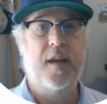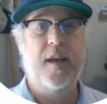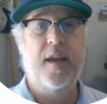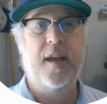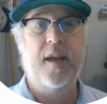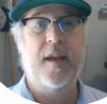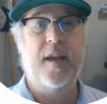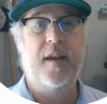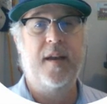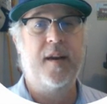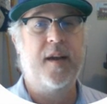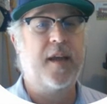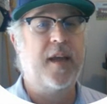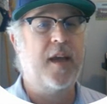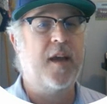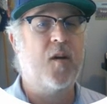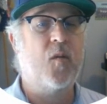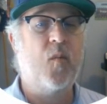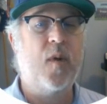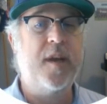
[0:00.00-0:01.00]
and I
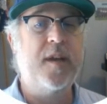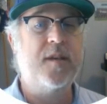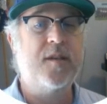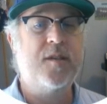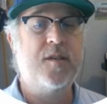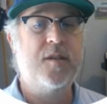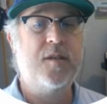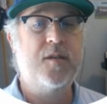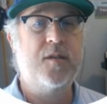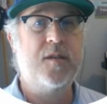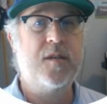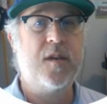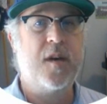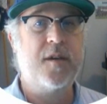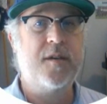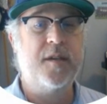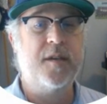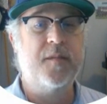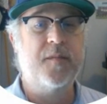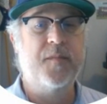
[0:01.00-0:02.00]
can't wait to
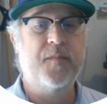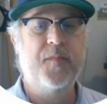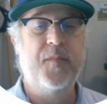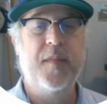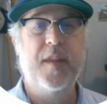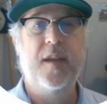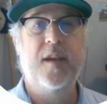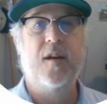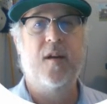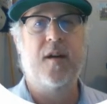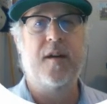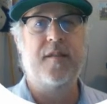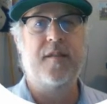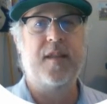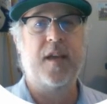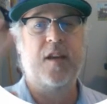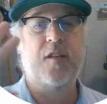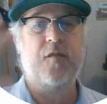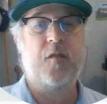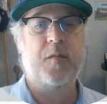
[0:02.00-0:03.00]
talk to you. All right,
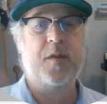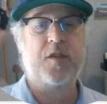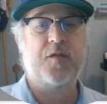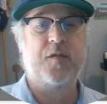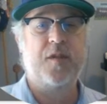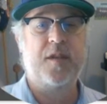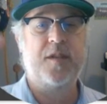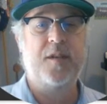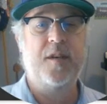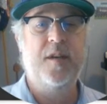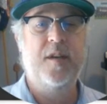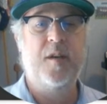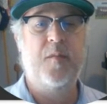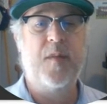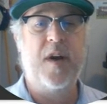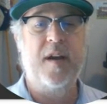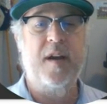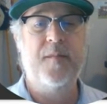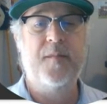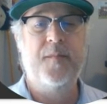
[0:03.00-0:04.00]
thank you very much for listening.
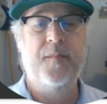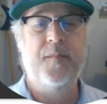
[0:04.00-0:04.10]
Goodbye.